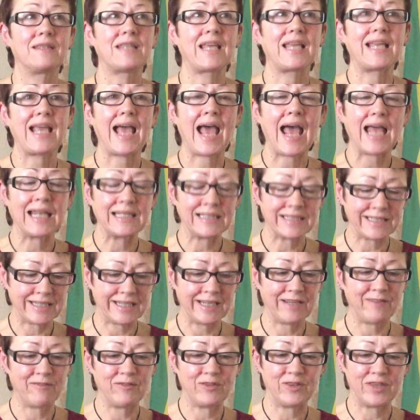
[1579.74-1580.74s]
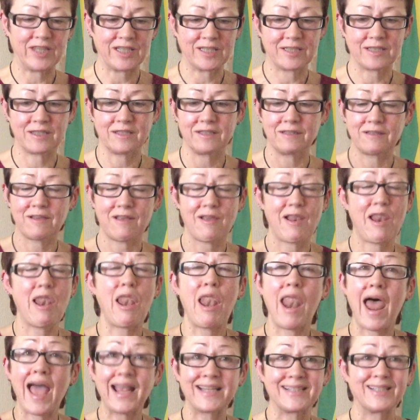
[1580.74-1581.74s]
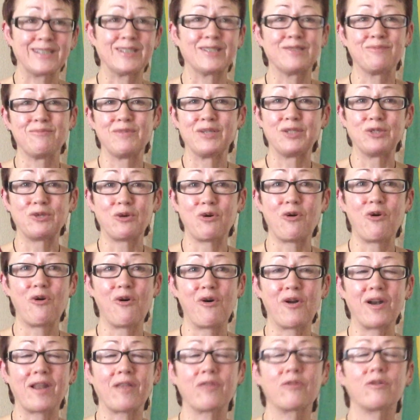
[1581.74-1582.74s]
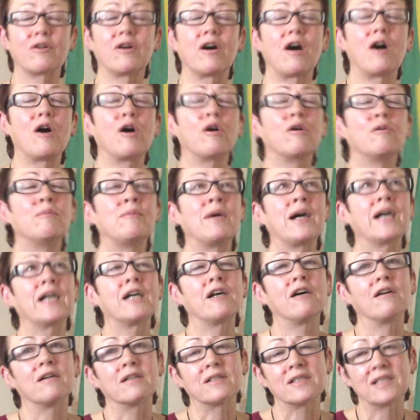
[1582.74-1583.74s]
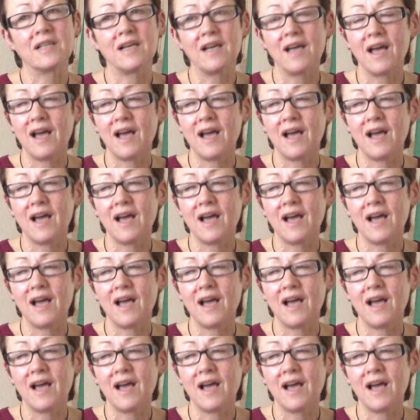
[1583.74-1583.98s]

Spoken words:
they hand-delivered this letter to my door, and I thought, oh my God,